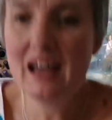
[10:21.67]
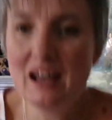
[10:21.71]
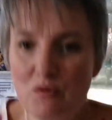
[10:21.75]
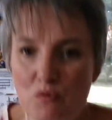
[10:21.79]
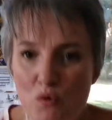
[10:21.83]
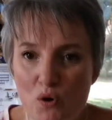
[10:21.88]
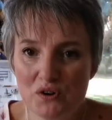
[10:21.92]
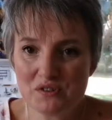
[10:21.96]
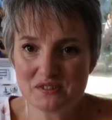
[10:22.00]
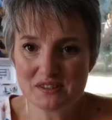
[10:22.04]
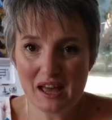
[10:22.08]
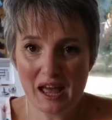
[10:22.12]
It
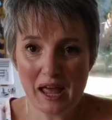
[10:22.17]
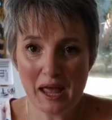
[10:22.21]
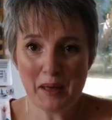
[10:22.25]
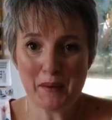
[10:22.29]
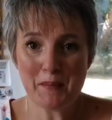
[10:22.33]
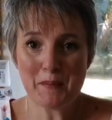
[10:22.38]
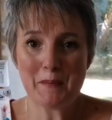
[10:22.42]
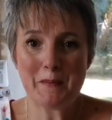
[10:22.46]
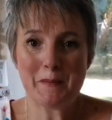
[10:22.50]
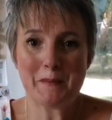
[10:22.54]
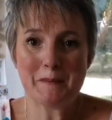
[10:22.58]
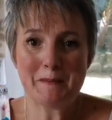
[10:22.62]
was a
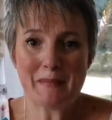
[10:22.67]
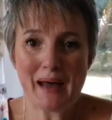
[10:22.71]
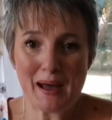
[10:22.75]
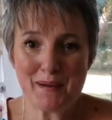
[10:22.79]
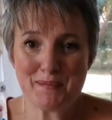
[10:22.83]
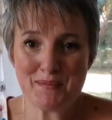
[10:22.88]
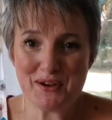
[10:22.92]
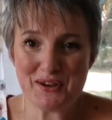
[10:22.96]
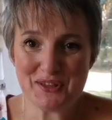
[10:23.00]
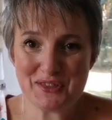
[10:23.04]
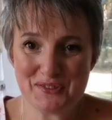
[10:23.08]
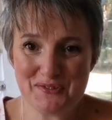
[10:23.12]

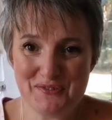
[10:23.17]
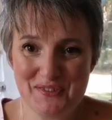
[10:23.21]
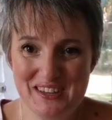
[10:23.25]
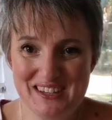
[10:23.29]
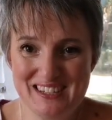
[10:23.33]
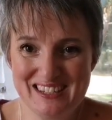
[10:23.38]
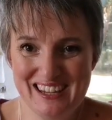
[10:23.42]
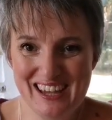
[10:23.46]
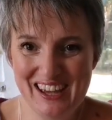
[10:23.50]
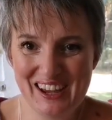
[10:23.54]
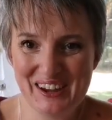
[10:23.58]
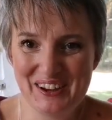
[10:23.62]
mammoth
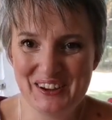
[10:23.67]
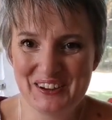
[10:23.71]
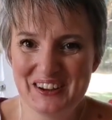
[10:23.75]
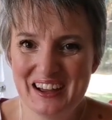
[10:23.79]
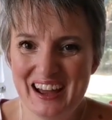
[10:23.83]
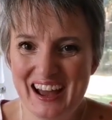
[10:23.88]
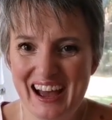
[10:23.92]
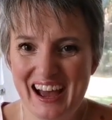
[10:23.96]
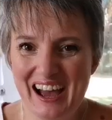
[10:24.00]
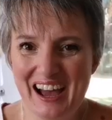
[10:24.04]
video,